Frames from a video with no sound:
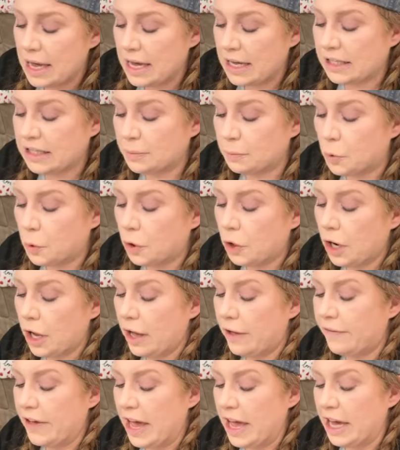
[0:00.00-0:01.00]
It's more
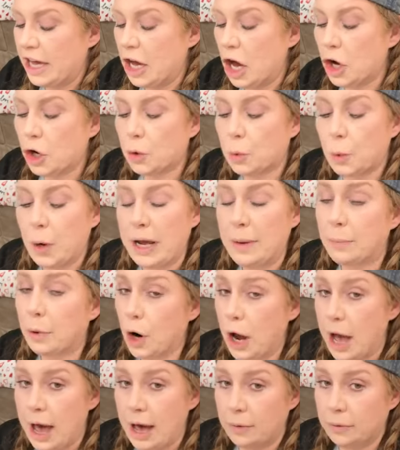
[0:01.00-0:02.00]
of a gray
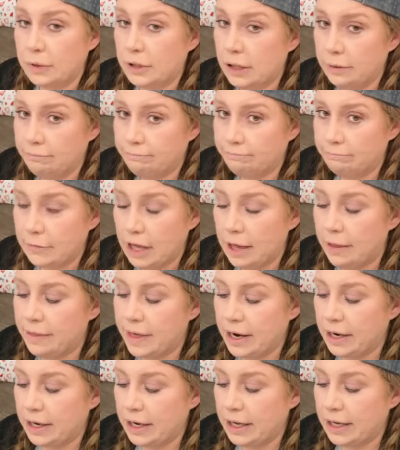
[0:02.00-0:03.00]
brown
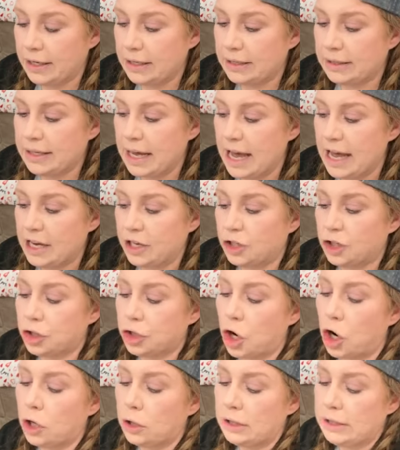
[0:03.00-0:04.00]
than it is a
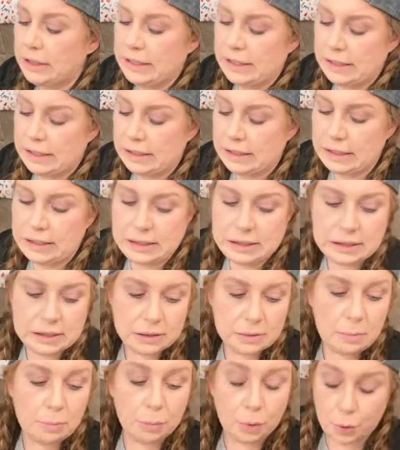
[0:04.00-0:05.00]
chocolatey
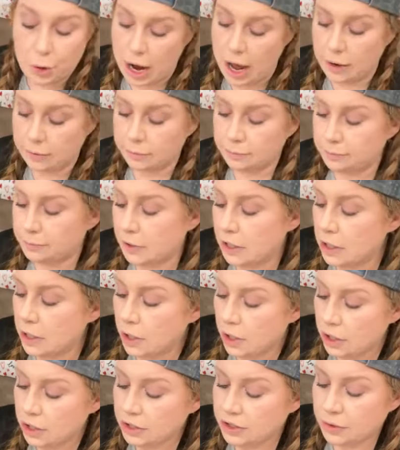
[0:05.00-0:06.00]
brown.
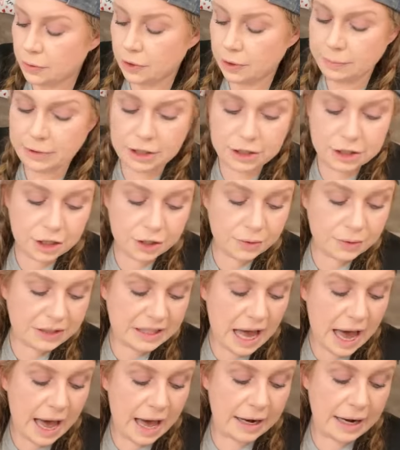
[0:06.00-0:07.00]
So what I'm going to do
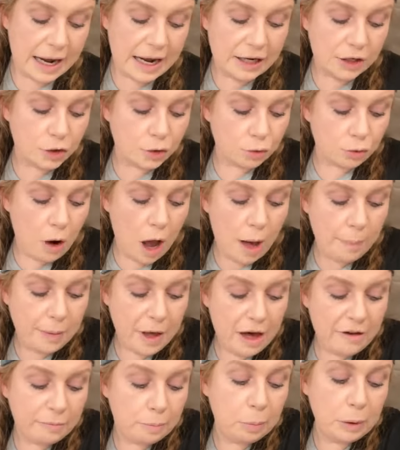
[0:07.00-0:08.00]
is add a
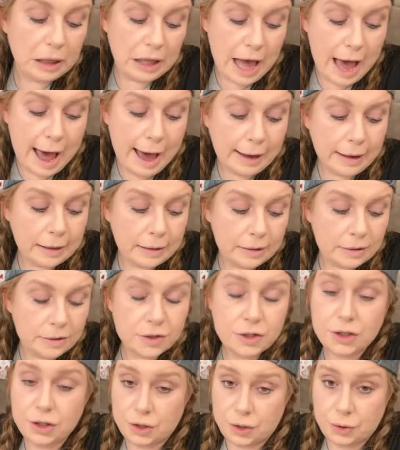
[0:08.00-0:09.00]
drop of black
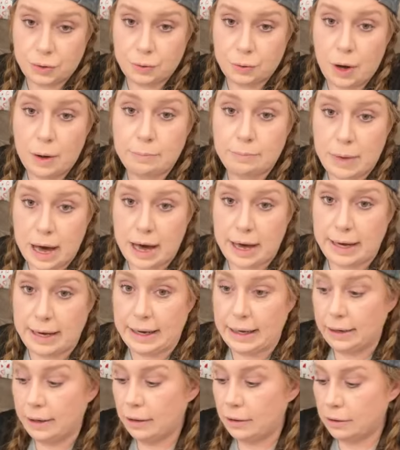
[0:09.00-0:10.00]
to
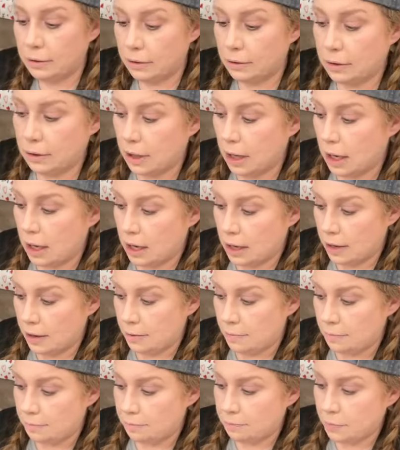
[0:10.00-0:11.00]
my
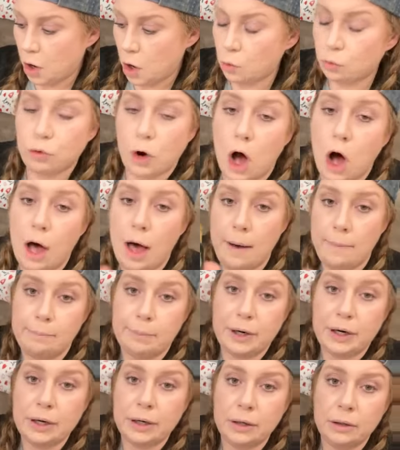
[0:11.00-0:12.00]
raw
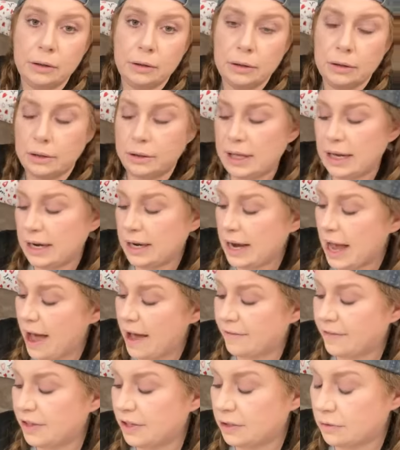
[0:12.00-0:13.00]
umber. They didn't
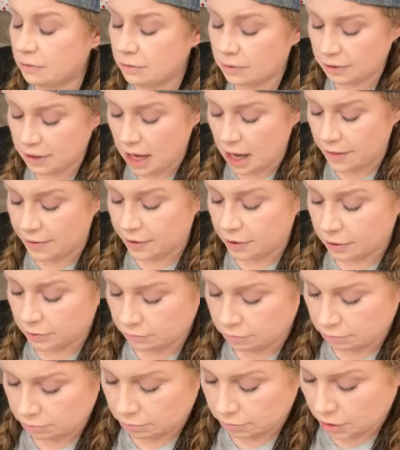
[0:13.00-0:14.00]
have the
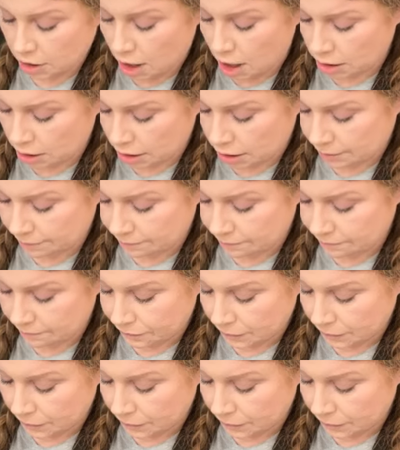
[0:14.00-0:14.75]
other color.